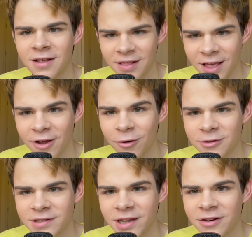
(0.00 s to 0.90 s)
Lego
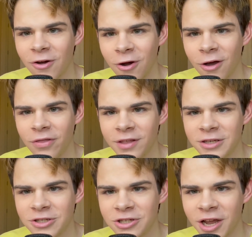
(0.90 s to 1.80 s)
set on
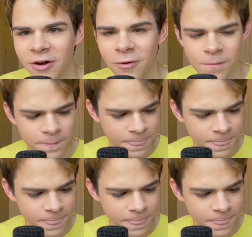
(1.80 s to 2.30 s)
this channel.